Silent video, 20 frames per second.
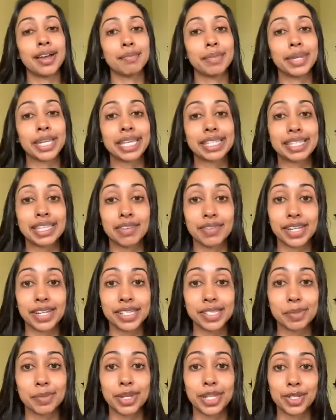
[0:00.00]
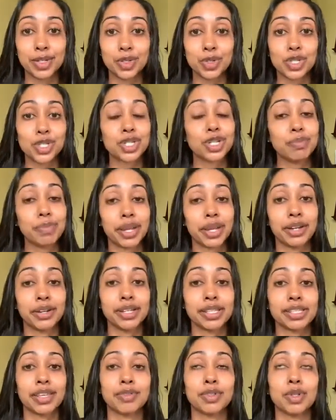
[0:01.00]
because even as a pediatrician,
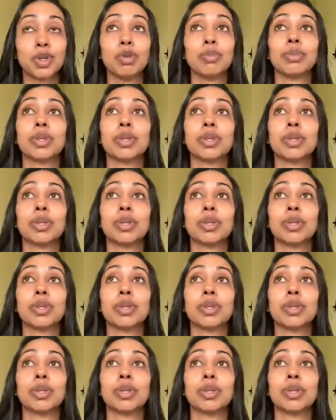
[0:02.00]
parents have told